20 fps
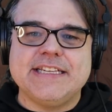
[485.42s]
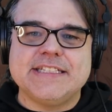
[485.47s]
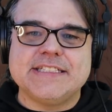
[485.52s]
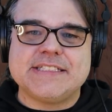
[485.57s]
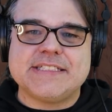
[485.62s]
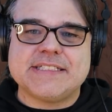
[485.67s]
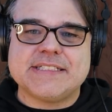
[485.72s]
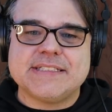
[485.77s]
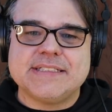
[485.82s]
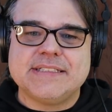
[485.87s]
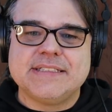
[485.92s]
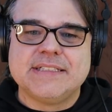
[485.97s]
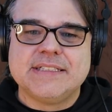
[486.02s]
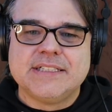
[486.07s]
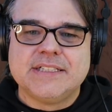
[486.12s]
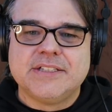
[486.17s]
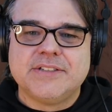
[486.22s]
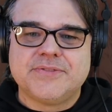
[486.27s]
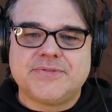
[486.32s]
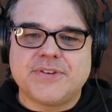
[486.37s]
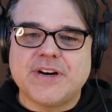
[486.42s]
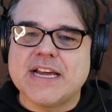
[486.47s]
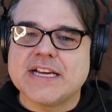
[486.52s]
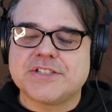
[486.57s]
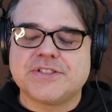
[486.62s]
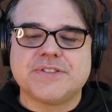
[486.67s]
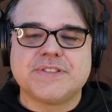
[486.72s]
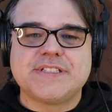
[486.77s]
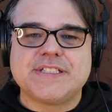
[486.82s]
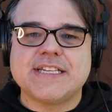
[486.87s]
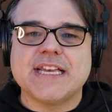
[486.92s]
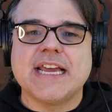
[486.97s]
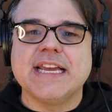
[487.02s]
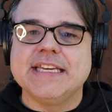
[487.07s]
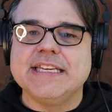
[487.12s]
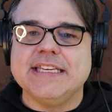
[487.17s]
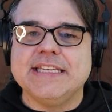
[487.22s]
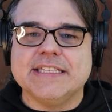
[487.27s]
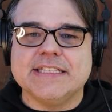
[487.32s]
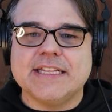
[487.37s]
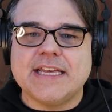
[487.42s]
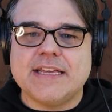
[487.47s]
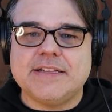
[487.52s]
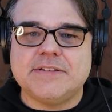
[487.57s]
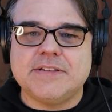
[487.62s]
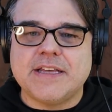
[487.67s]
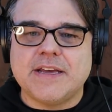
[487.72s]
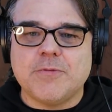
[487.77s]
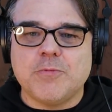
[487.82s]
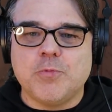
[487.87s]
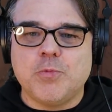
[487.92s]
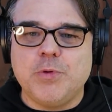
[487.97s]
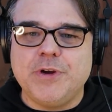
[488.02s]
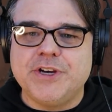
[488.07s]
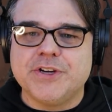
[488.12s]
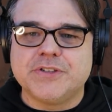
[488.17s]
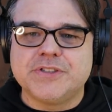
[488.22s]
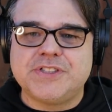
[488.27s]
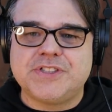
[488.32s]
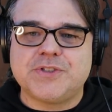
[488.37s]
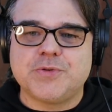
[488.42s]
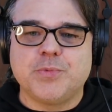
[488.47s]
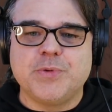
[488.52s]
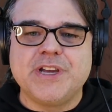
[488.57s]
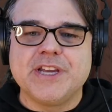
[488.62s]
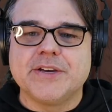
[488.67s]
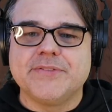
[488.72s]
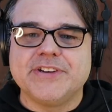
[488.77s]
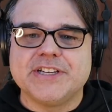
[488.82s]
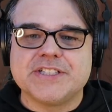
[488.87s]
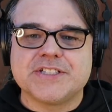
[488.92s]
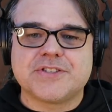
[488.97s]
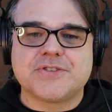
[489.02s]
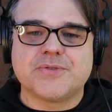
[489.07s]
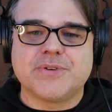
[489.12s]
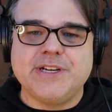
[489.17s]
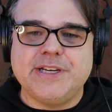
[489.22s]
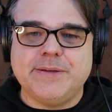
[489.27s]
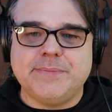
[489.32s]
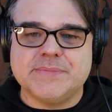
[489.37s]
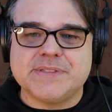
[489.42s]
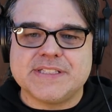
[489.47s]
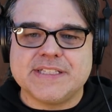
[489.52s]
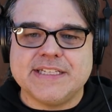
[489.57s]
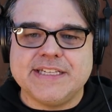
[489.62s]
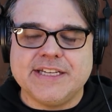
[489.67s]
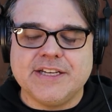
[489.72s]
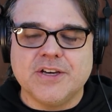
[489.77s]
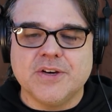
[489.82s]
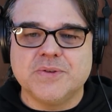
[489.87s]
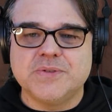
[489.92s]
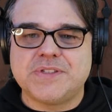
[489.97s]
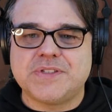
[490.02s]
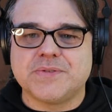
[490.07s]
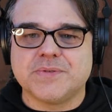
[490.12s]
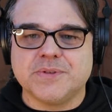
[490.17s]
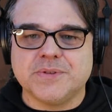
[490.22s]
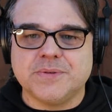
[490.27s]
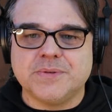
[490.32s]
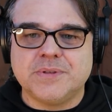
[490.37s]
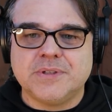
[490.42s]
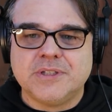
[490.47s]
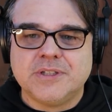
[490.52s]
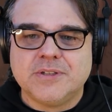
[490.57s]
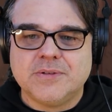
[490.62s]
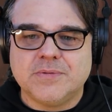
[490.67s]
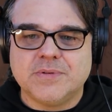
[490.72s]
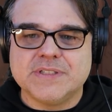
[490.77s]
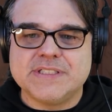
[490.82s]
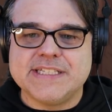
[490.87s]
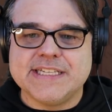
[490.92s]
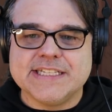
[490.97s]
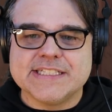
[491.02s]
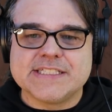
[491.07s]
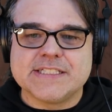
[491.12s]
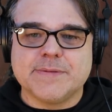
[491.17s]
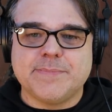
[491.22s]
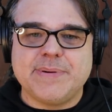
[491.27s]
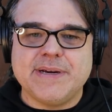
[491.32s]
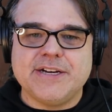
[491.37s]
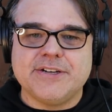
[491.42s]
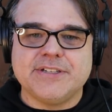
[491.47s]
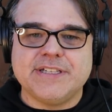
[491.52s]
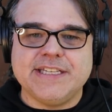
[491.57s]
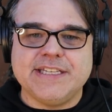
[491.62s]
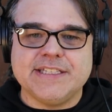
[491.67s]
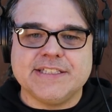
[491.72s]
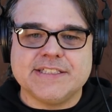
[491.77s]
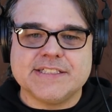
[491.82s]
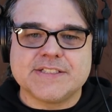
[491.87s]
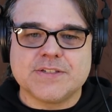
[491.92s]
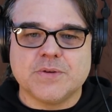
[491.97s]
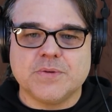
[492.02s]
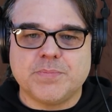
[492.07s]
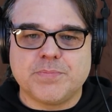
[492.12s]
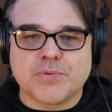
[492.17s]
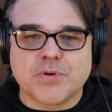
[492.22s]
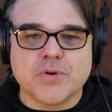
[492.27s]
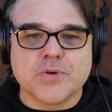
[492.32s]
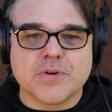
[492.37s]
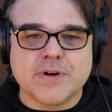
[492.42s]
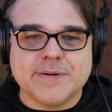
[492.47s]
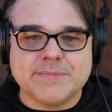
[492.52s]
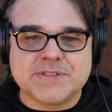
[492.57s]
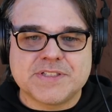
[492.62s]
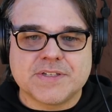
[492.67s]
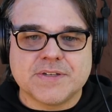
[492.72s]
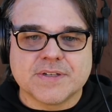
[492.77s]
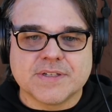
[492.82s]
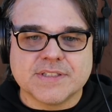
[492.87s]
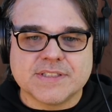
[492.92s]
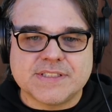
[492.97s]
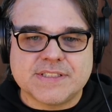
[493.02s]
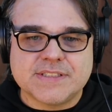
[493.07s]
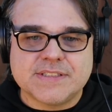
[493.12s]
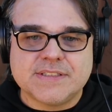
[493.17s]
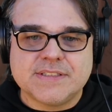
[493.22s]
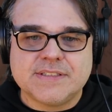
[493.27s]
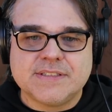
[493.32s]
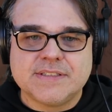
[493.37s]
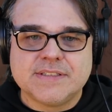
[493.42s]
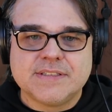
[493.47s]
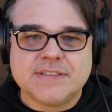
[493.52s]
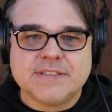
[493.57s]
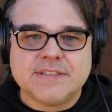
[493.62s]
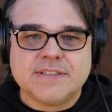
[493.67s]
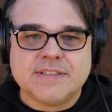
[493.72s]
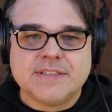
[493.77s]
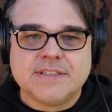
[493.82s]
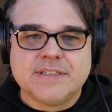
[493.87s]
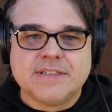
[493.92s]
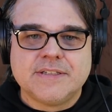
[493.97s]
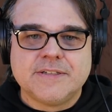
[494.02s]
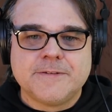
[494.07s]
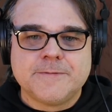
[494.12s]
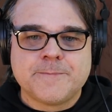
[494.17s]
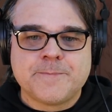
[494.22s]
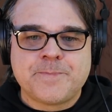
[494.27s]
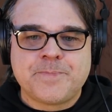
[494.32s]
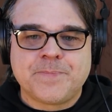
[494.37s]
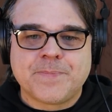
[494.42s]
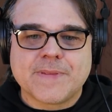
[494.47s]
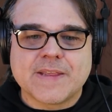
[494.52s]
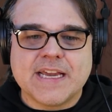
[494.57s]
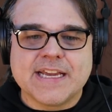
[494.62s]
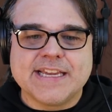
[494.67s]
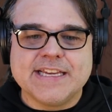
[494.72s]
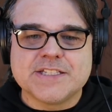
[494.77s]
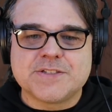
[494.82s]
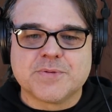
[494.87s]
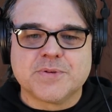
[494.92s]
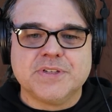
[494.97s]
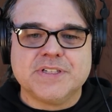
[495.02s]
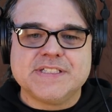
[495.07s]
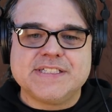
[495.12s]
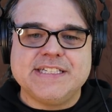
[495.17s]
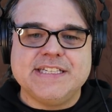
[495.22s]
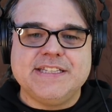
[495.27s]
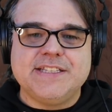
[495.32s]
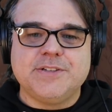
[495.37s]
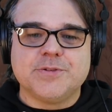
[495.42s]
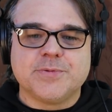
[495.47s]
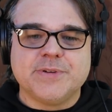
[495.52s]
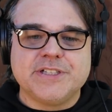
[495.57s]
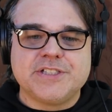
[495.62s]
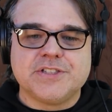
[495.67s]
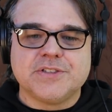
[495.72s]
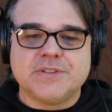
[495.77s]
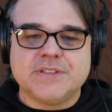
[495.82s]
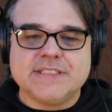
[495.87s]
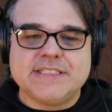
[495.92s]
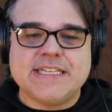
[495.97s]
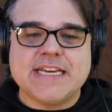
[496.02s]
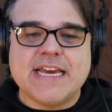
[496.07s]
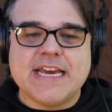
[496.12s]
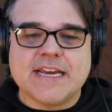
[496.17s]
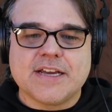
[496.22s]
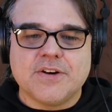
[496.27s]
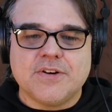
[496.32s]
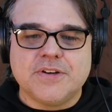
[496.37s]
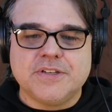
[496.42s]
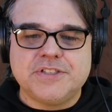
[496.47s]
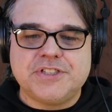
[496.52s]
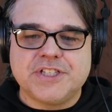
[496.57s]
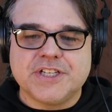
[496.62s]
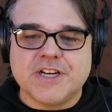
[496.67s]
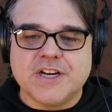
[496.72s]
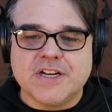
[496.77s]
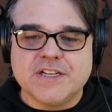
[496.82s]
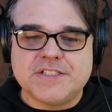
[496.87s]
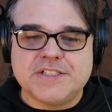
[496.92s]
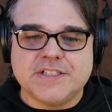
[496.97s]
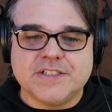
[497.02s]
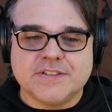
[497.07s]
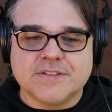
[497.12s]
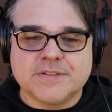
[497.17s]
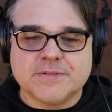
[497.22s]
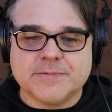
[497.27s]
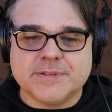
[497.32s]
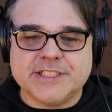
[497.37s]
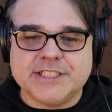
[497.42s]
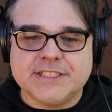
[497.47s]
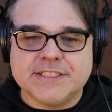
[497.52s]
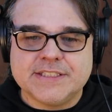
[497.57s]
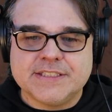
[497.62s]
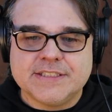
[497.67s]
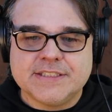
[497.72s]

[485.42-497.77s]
his fractured psyche and that weird swing of extremes that he goes through once he gets to Paradis and this whole program starts. I guess we're going to see the original attack on Shiganshina, aren't we?